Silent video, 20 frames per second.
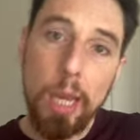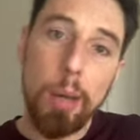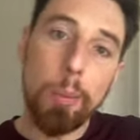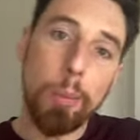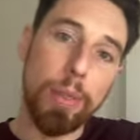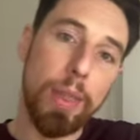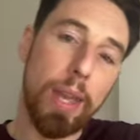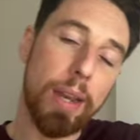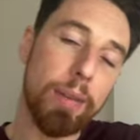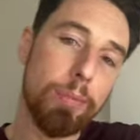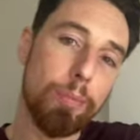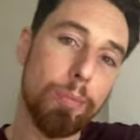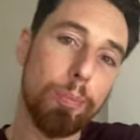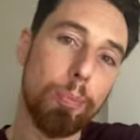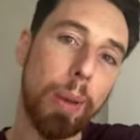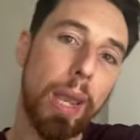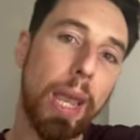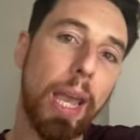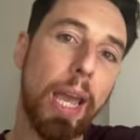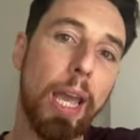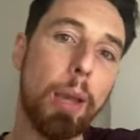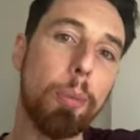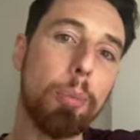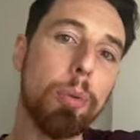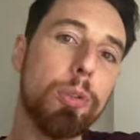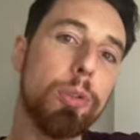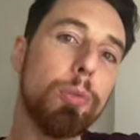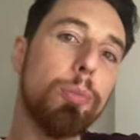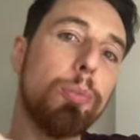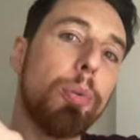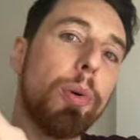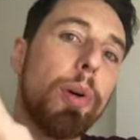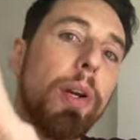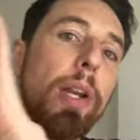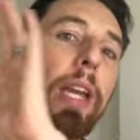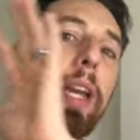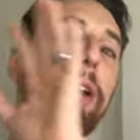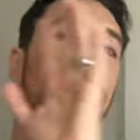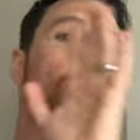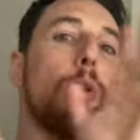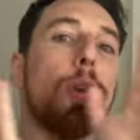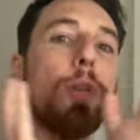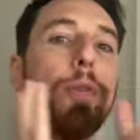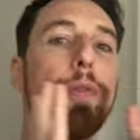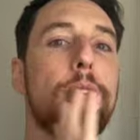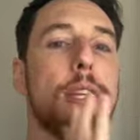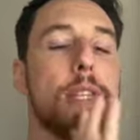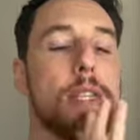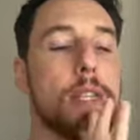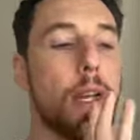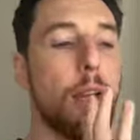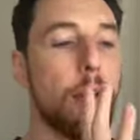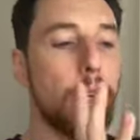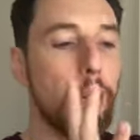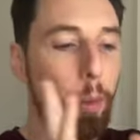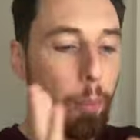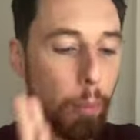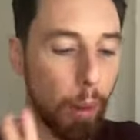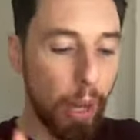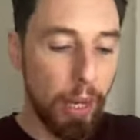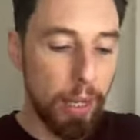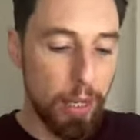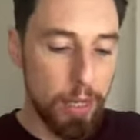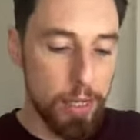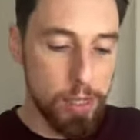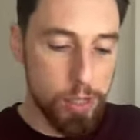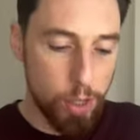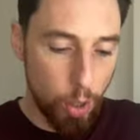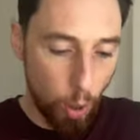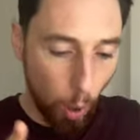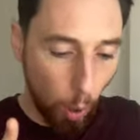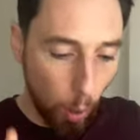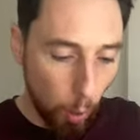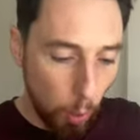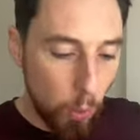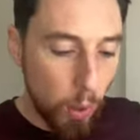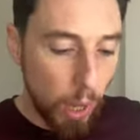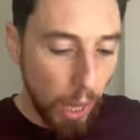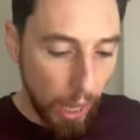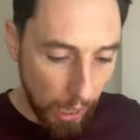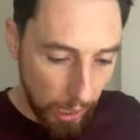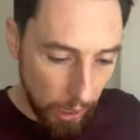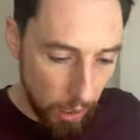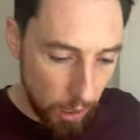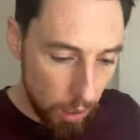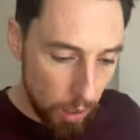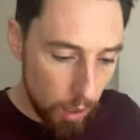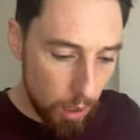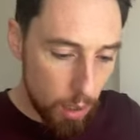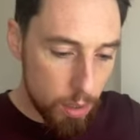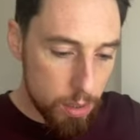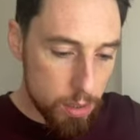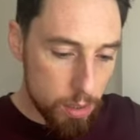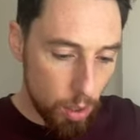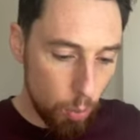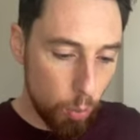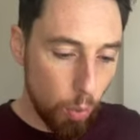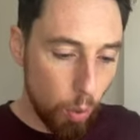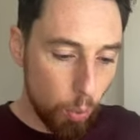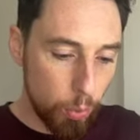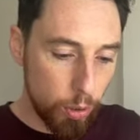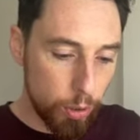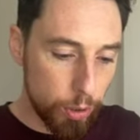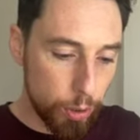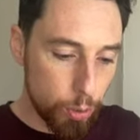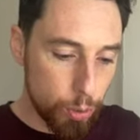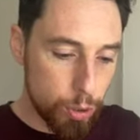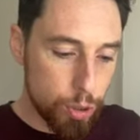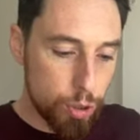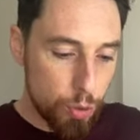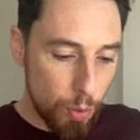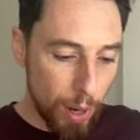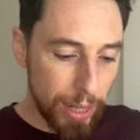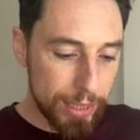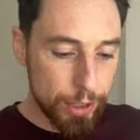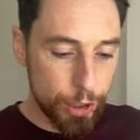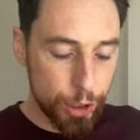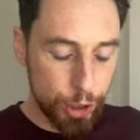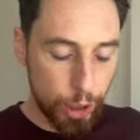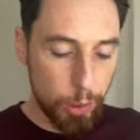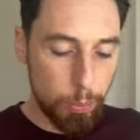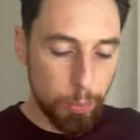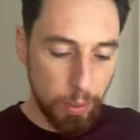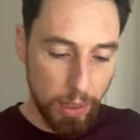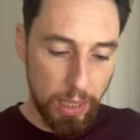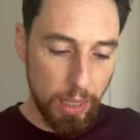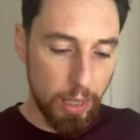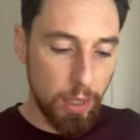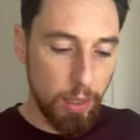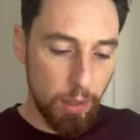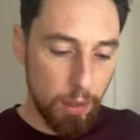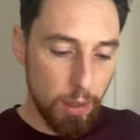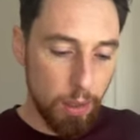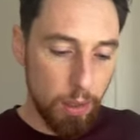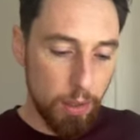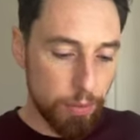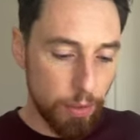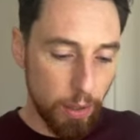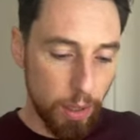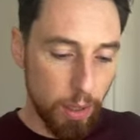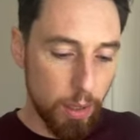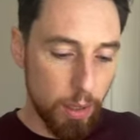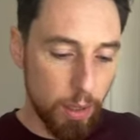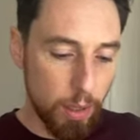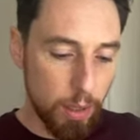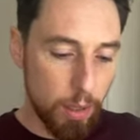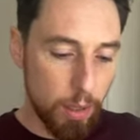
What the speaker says: But then being able to bring all of this learning back into, okay, so what will your strategy be for